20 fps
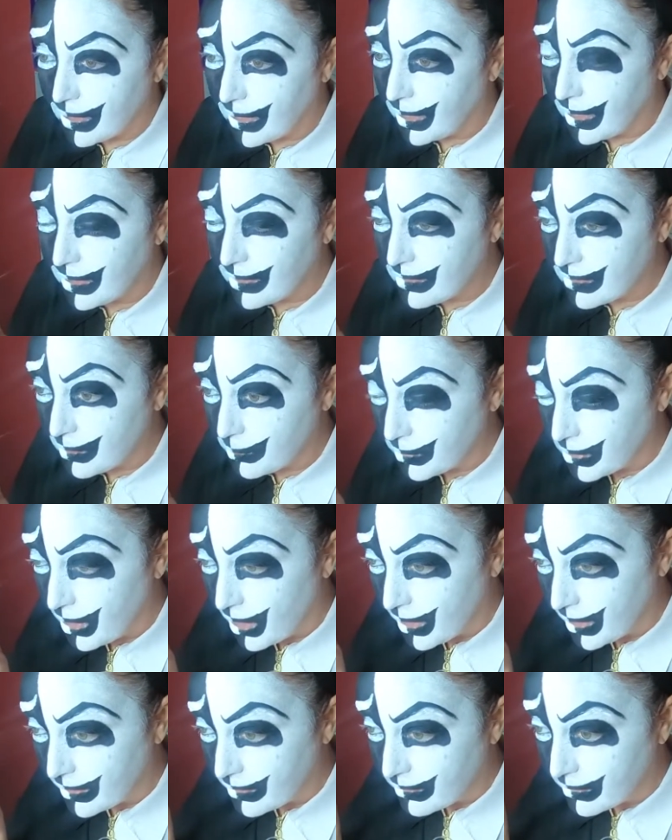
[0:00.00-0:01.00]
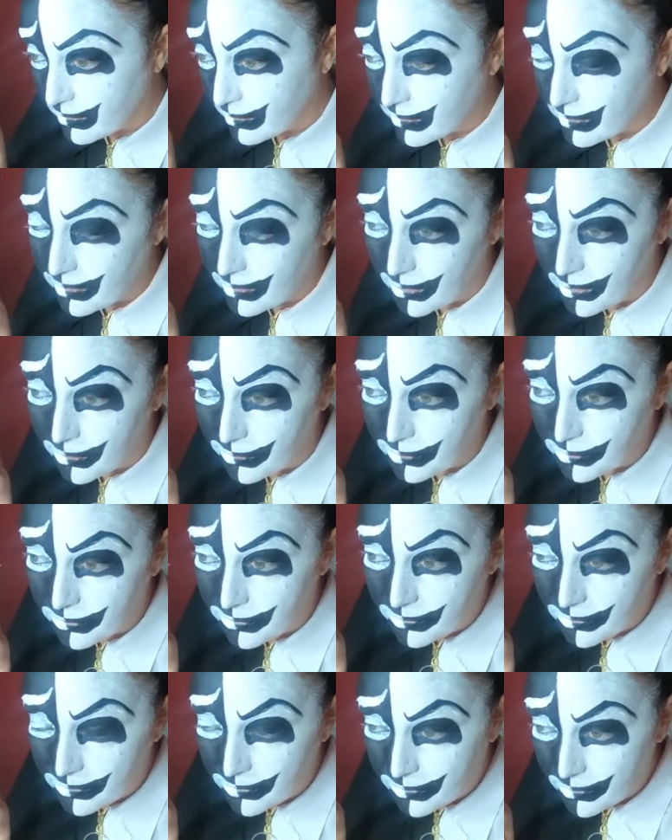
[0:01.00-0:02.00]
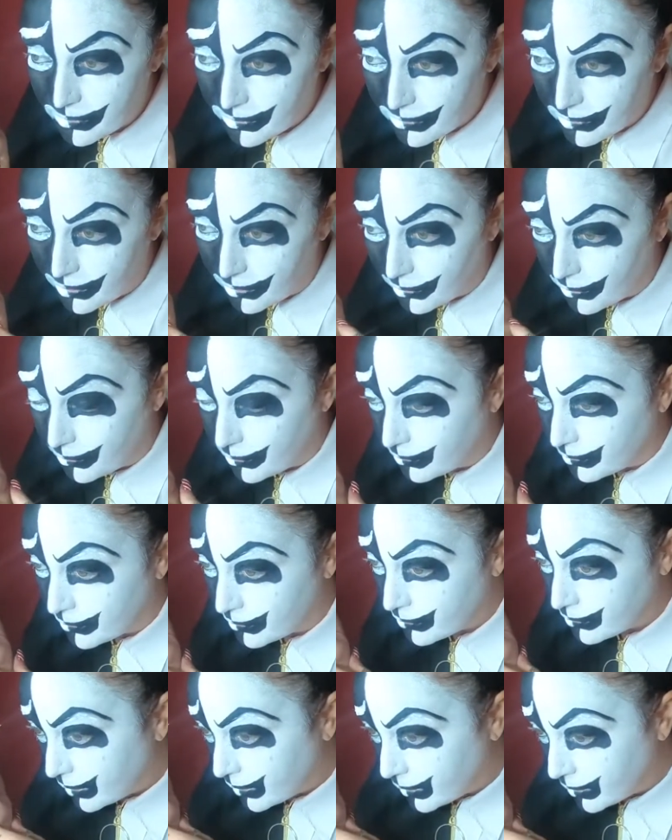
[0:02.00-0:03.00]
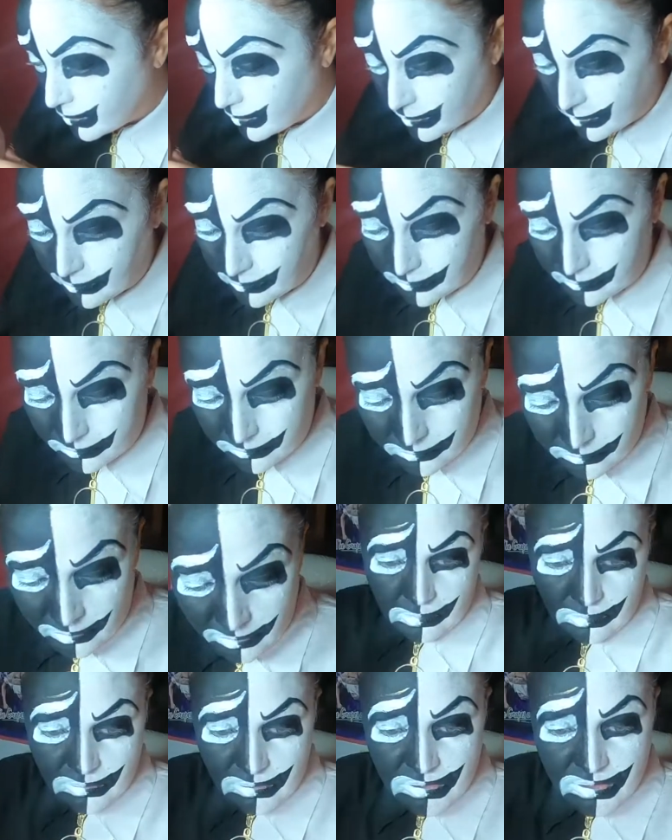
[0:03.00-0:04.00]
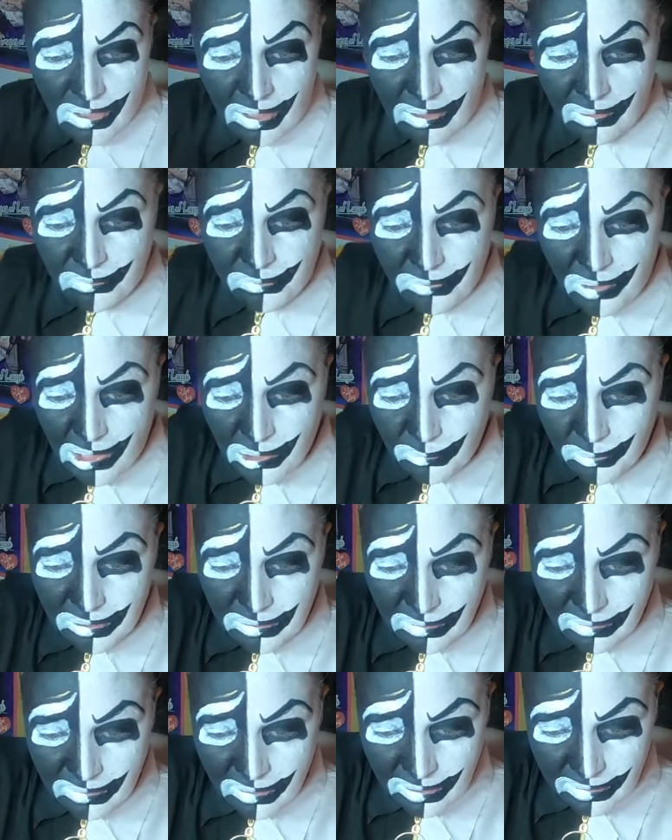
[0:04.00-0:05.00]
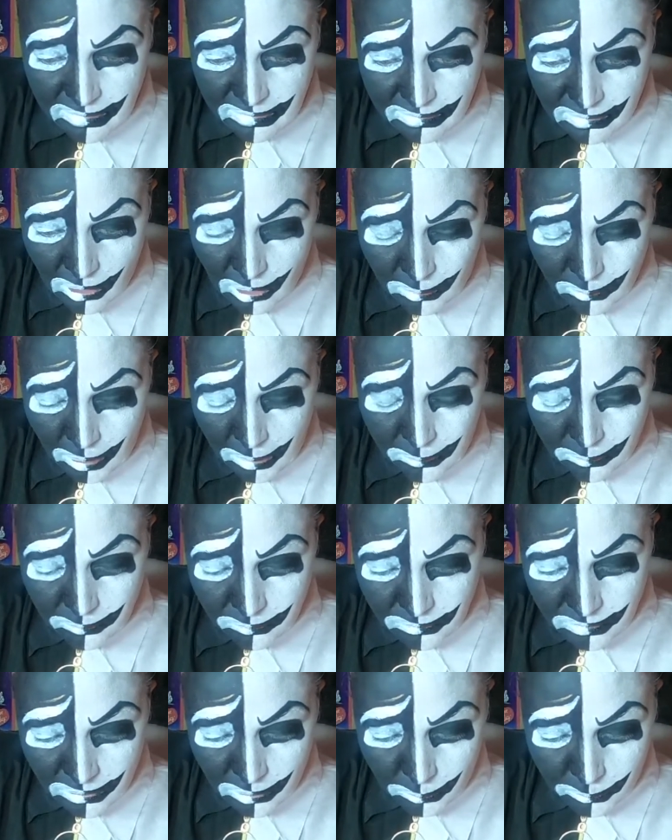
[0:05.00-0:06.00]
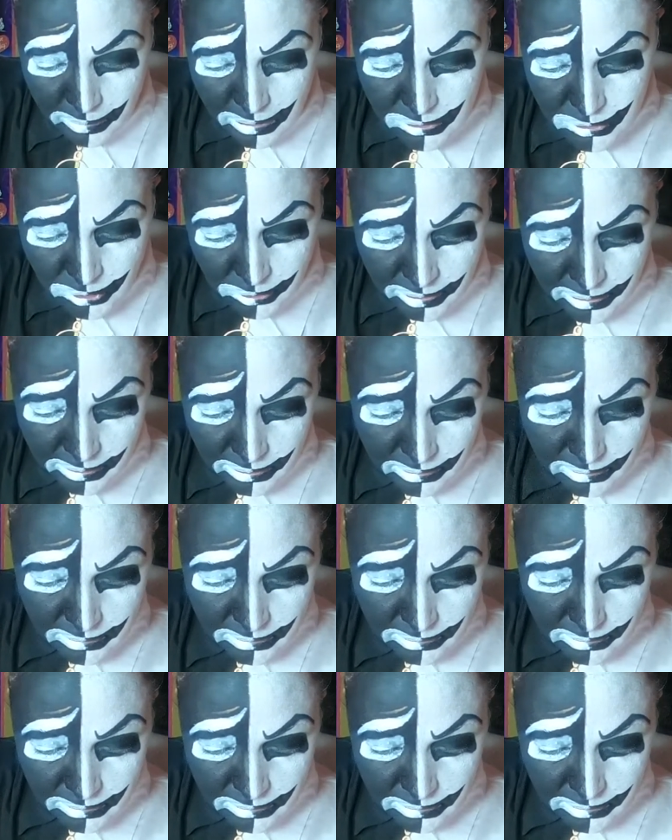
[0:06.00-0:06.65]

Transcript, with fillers: gonna add some lines and stuff. So, um, just kind of following the lines on my little picture here